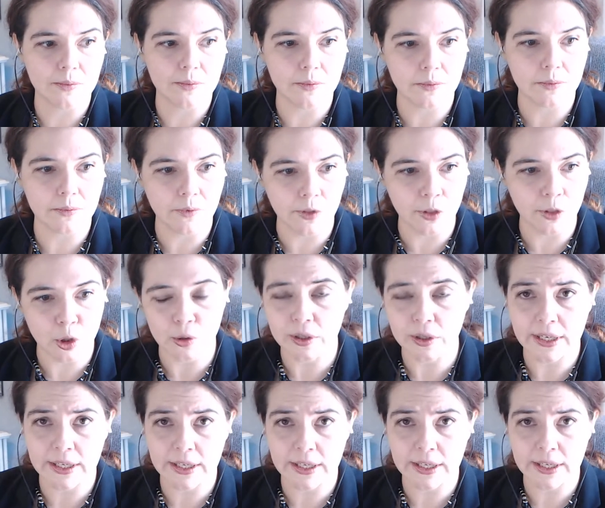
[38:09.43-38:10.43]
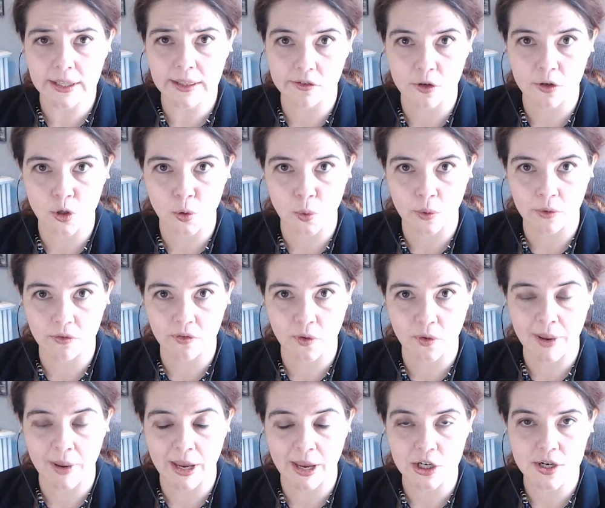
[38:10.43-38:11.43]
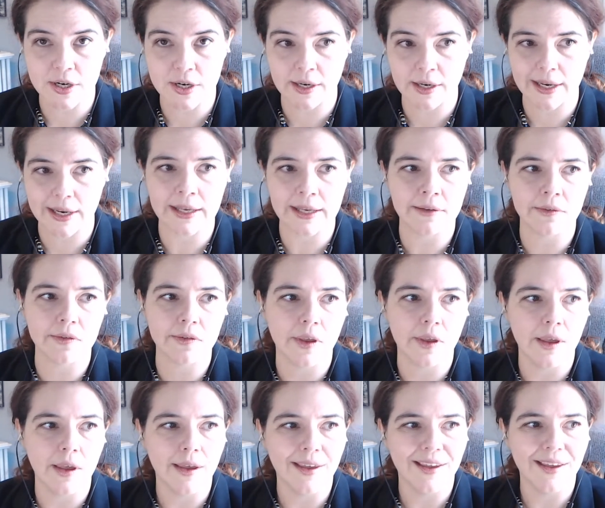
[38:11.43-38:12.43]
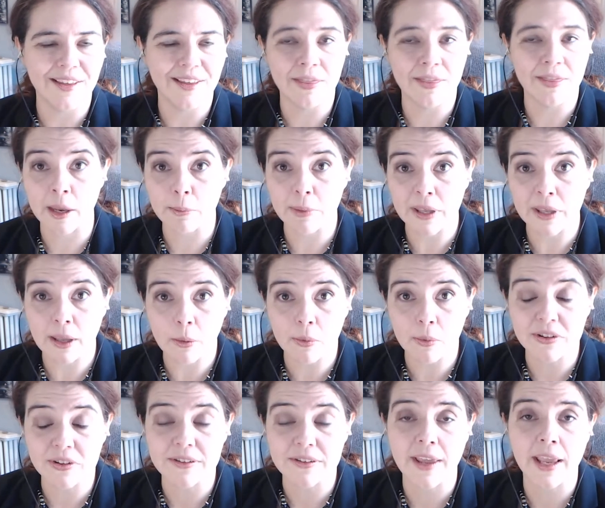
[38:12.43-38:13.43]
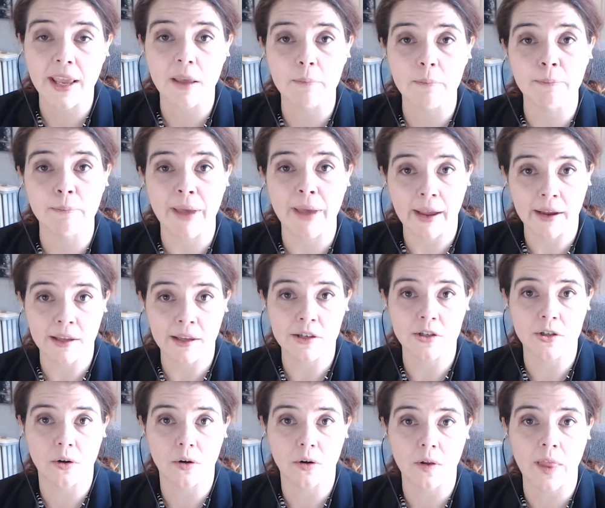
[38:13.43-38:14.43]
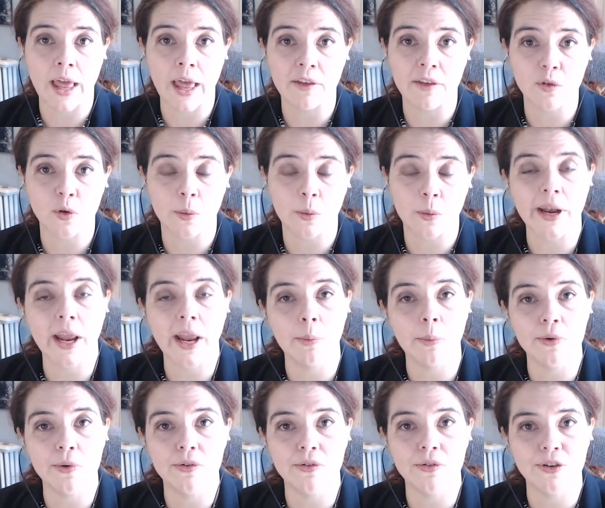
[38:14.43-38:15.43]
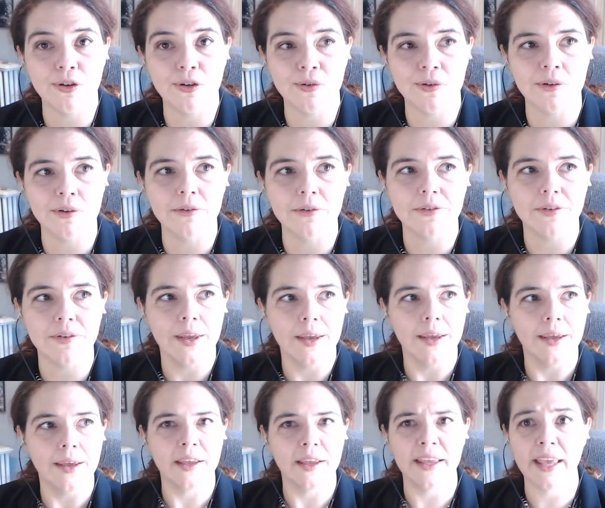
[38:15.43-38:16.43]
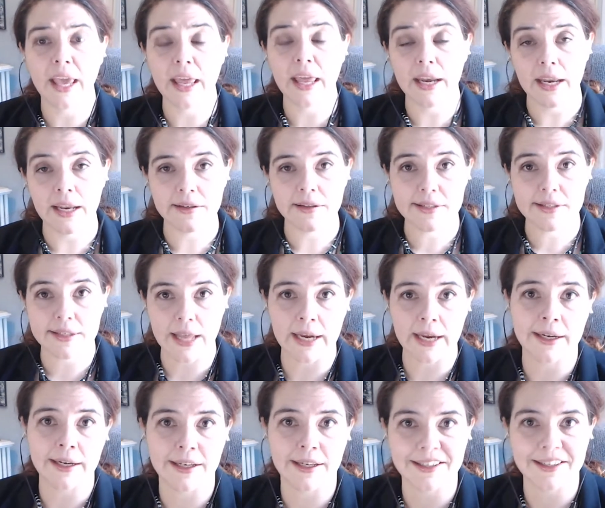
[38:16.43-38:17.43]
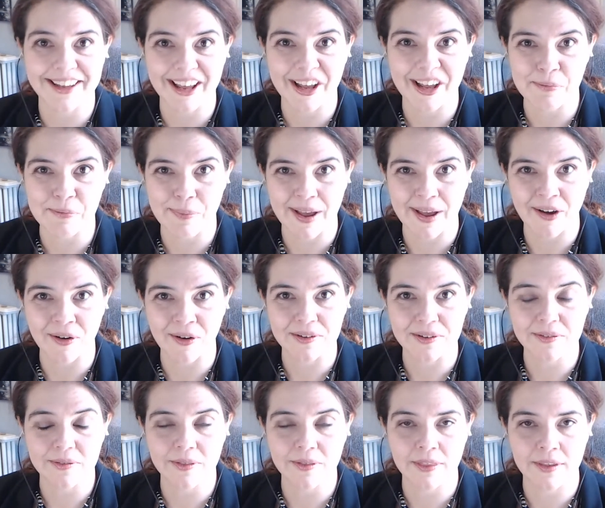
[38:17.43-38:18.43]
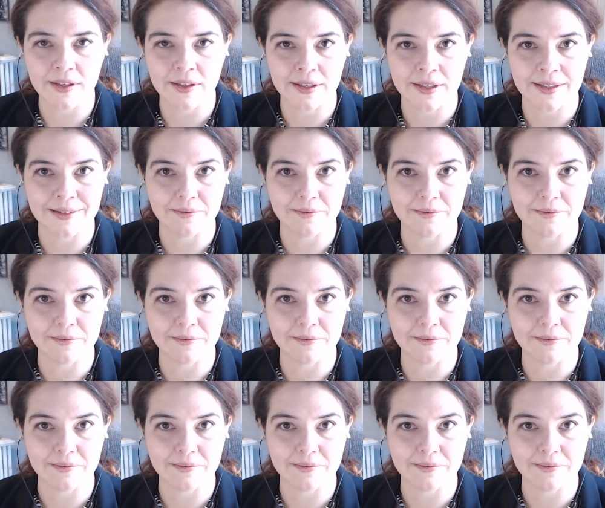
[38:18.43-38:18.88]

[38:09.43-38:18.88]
learning this new information is then being able to take it back into your classroom and help your students get excited about the